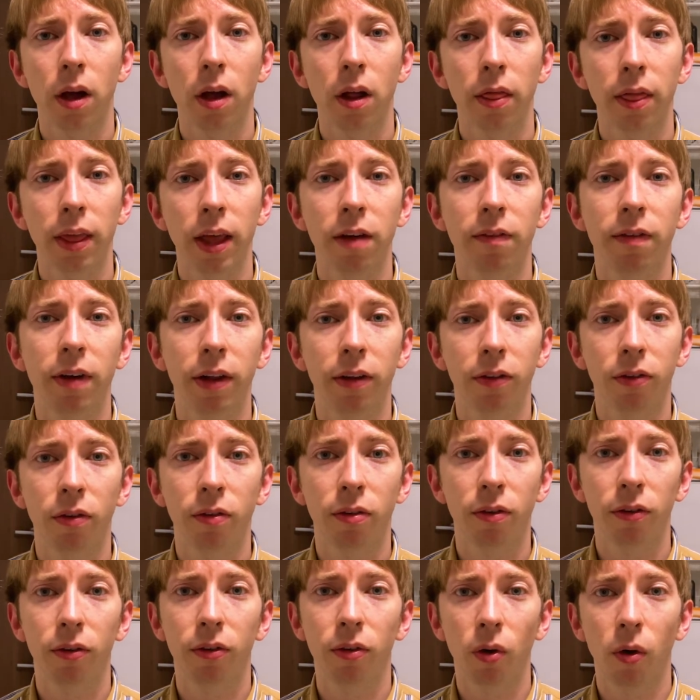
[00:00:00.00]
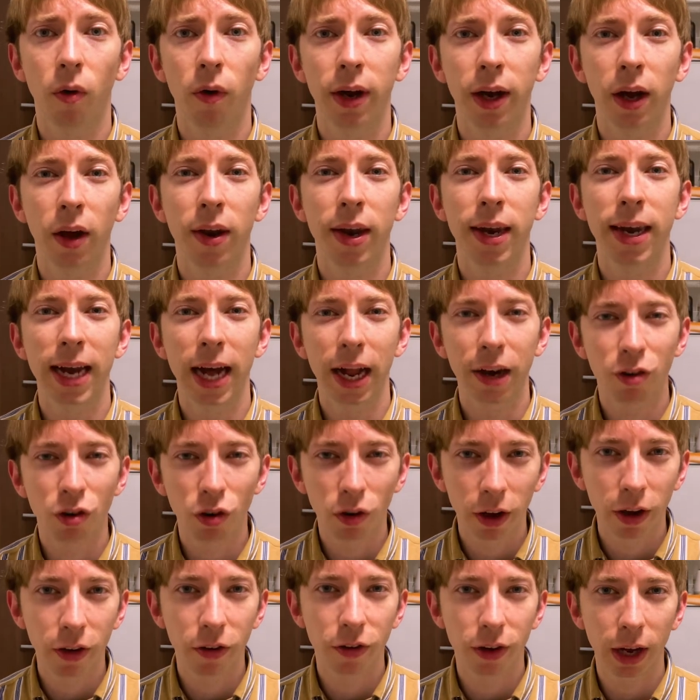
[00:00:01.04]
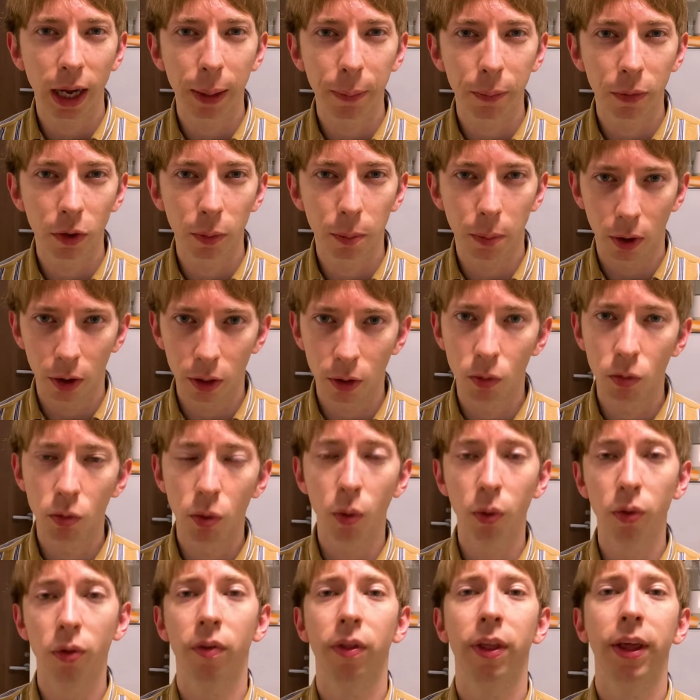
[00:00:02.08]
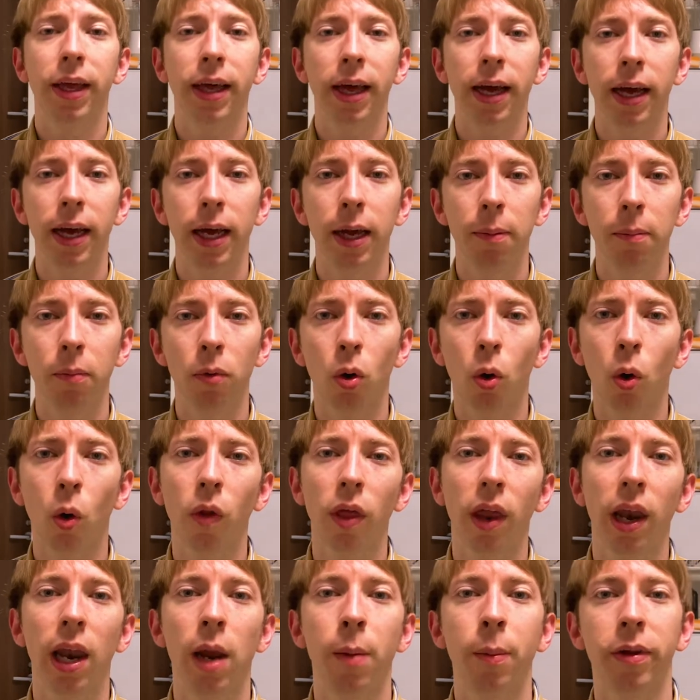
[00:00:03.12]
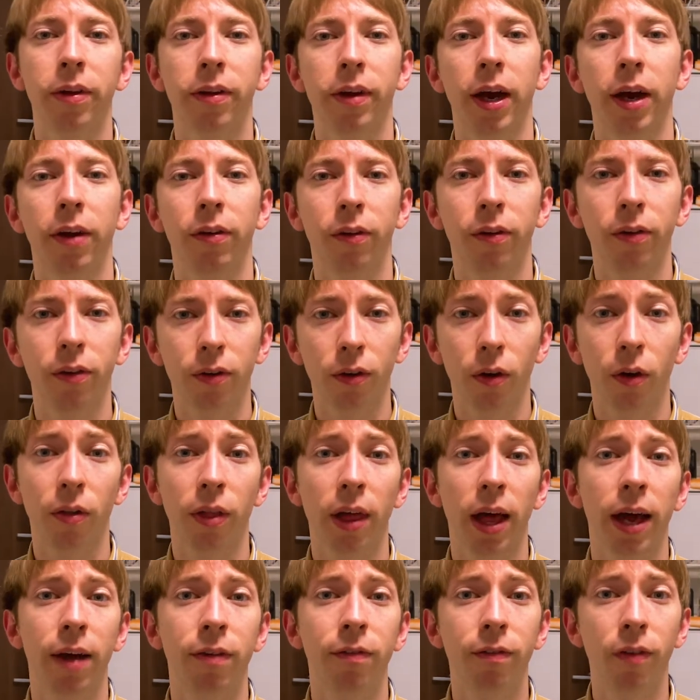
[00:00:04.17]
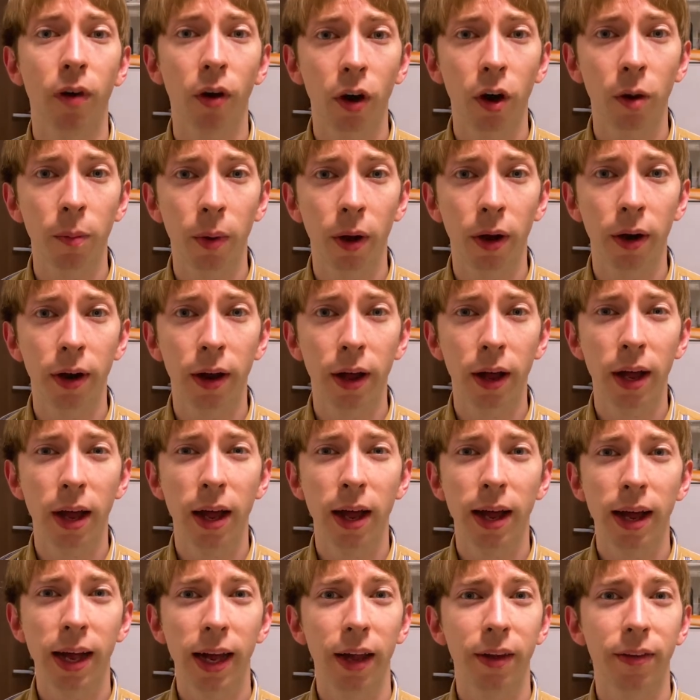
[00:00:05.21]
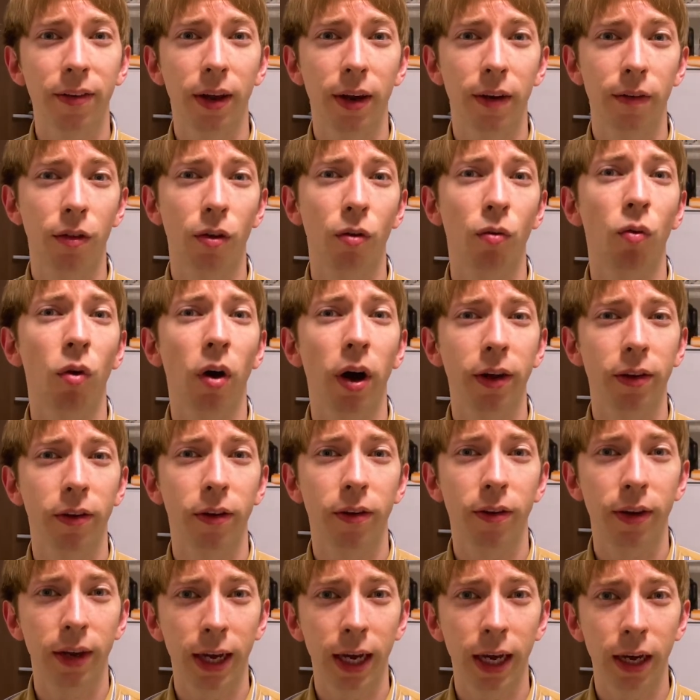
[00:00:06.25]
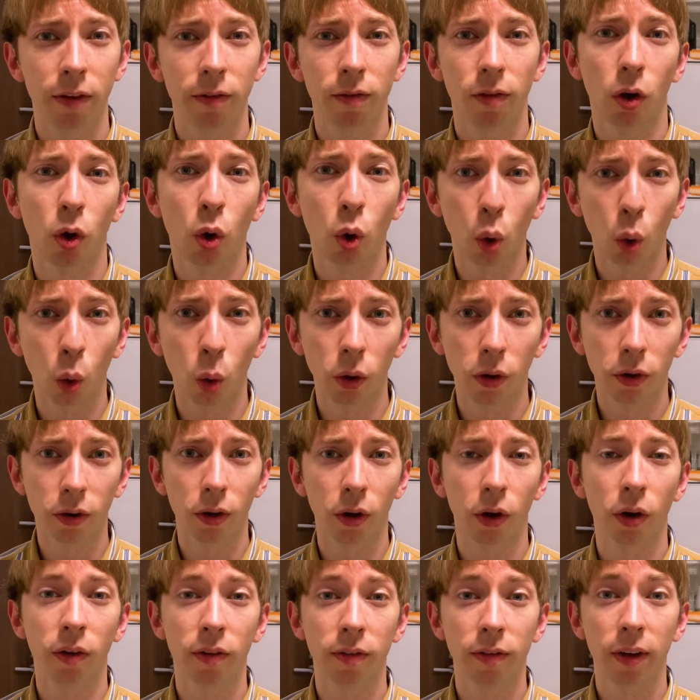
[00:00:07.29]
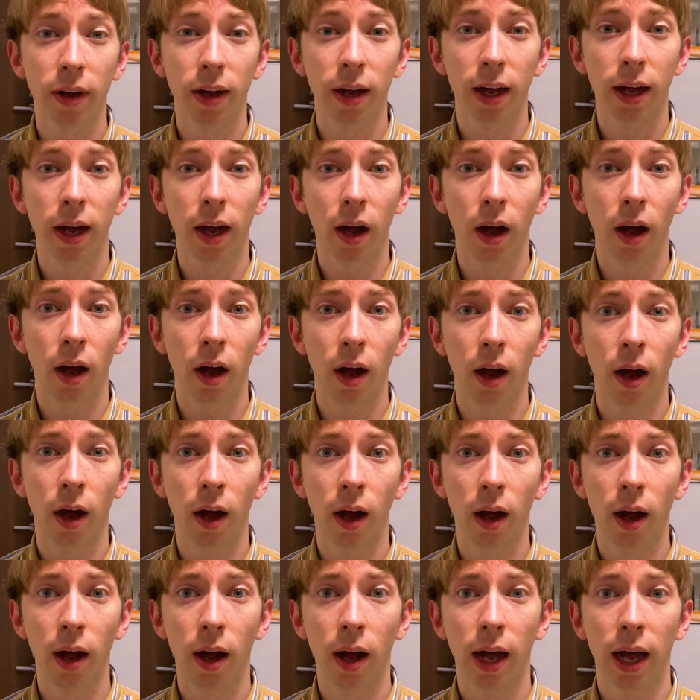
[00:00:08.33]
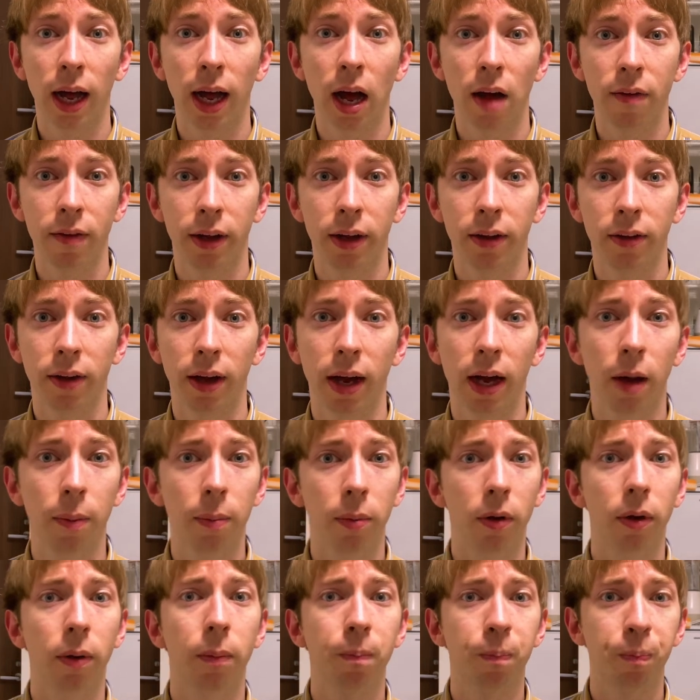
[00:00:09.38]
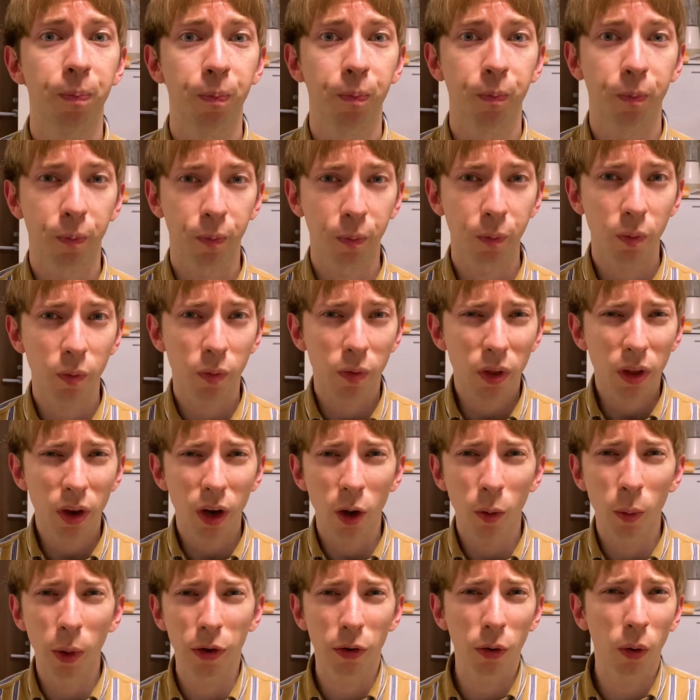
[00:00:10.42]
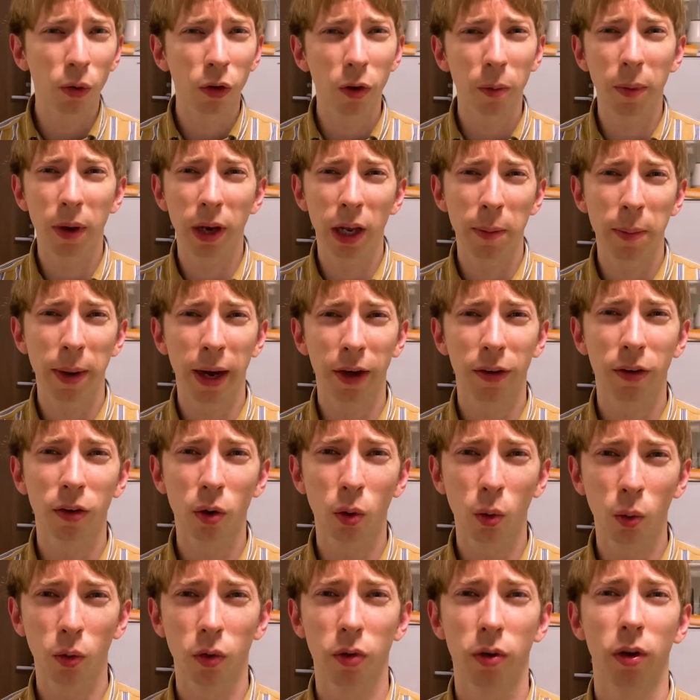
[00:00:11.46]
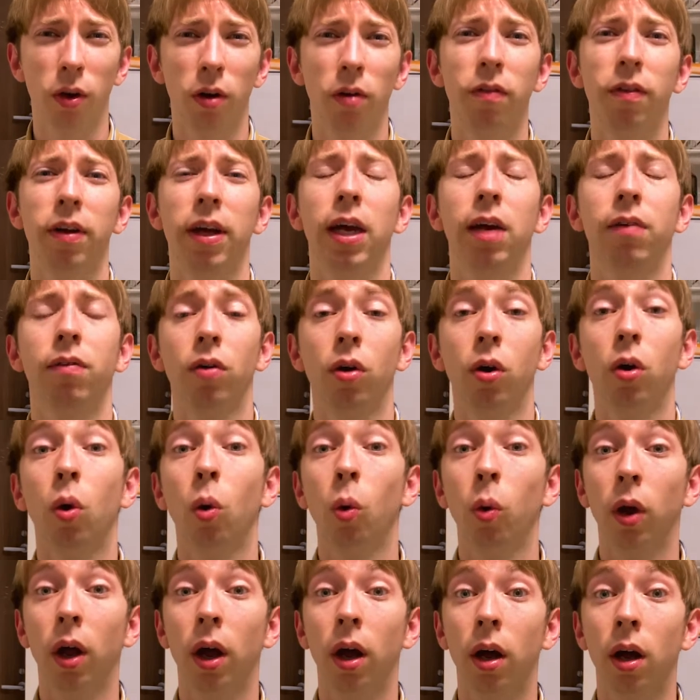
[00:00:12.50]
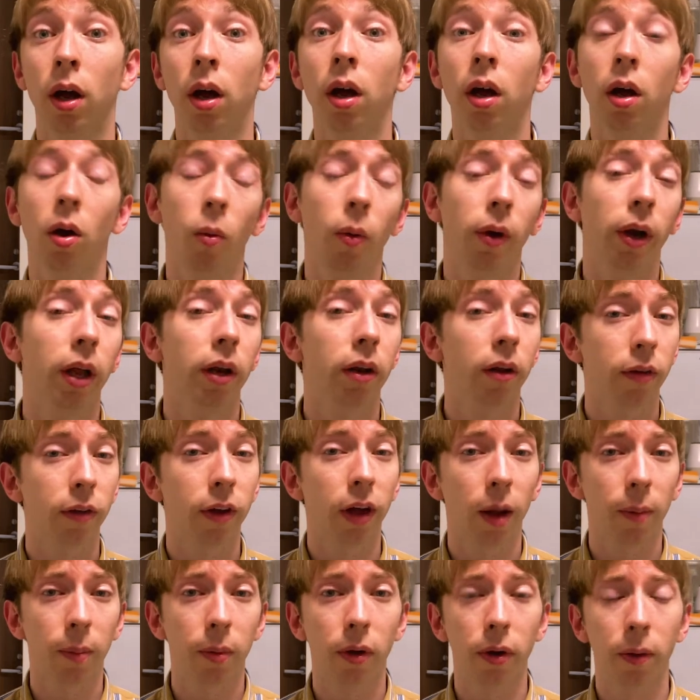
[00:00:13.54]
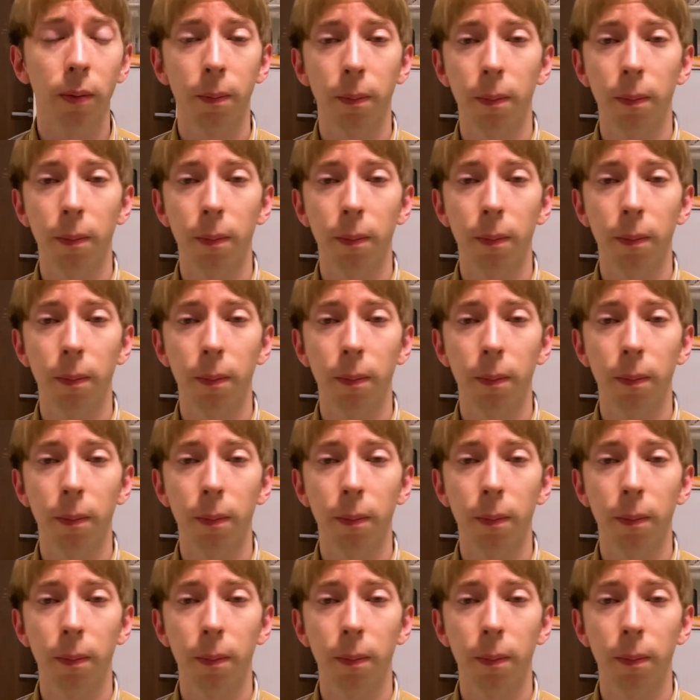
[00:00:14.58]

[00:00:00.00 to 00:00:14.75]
The events of the story are naturally shaped by the rules of the game or the limitations of their environment, instead of the writer's need for cool stuff having to happen. Which ultimately makes cool stuff even cooler when it does happen.